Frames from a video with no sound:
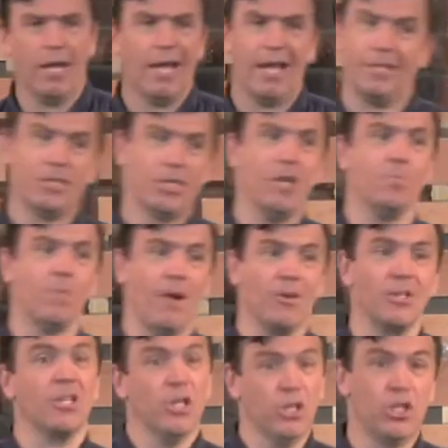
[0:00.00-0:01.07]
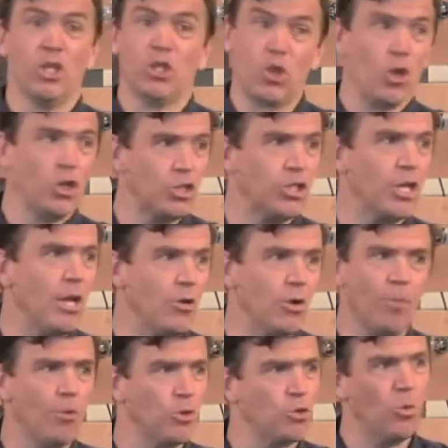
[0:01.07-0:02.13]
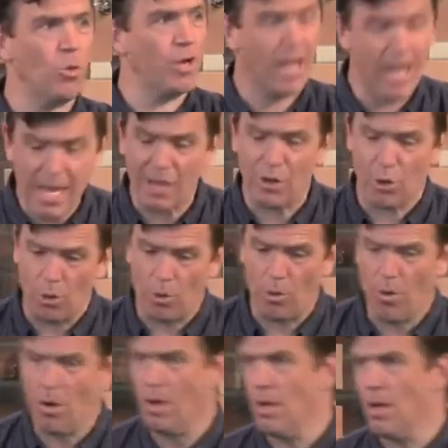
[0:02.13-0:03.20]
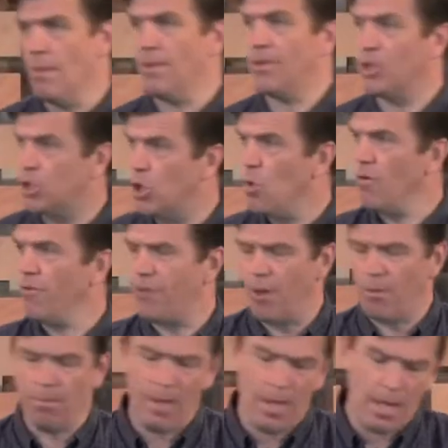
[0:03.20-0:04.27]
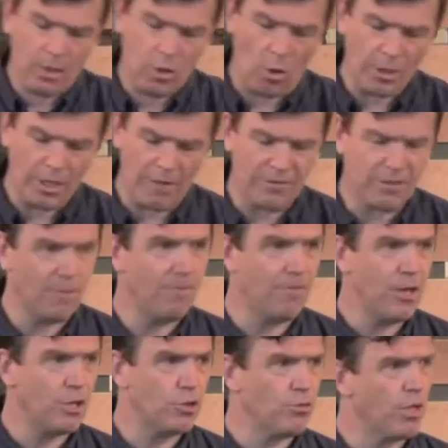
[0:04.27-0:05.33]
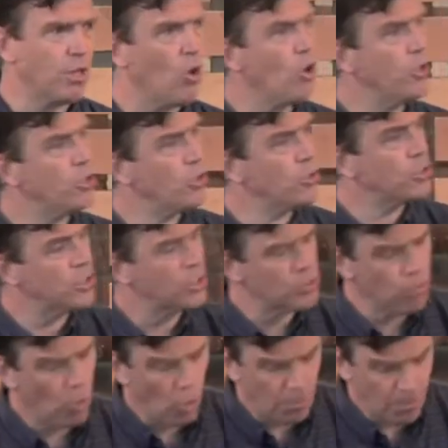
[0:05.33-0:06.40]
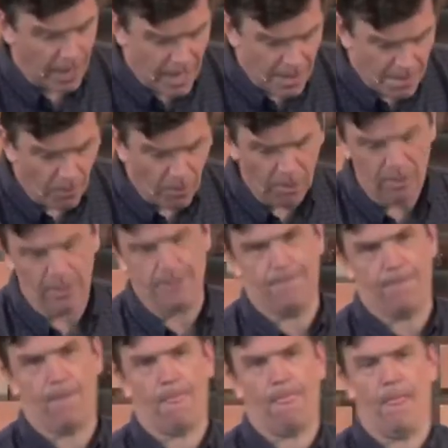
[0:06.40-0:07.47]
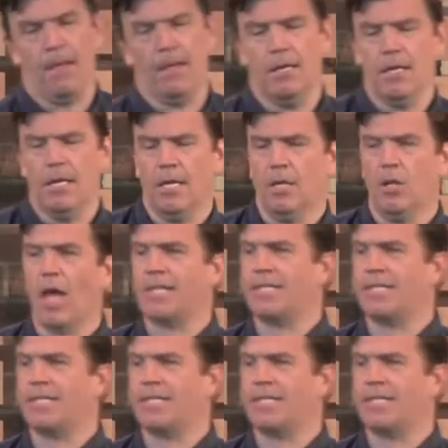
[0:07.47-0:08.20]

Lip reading: his shield bearer's just got a shield. I'm not sure what he can do, but the two of them, God gives them victory. God uses small people. Like